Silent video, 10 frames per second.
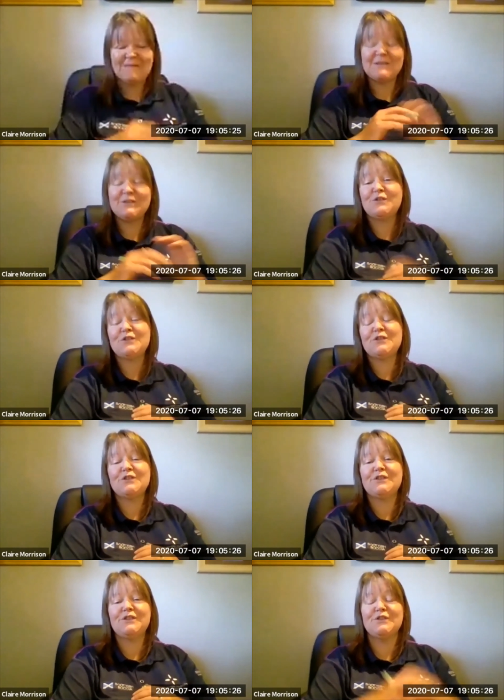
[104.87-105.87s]
Just
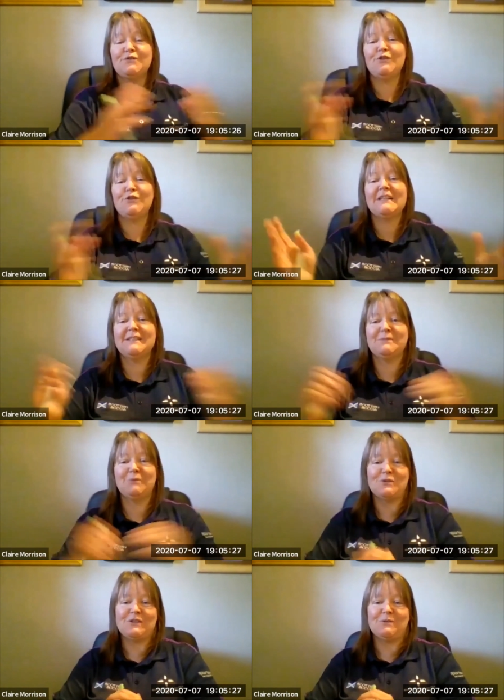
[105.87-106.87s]
your route into
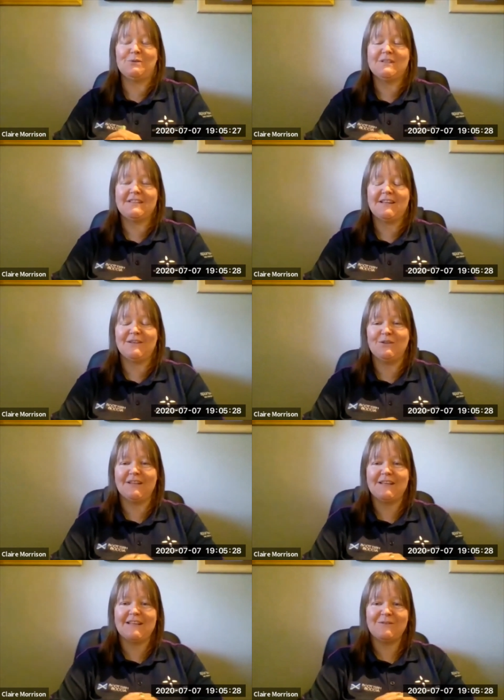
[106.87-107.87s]
boccia, what does that look
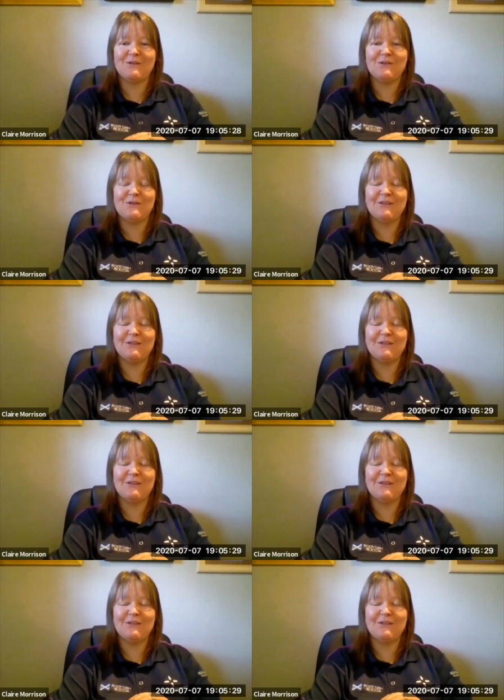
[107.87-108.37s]
like for you?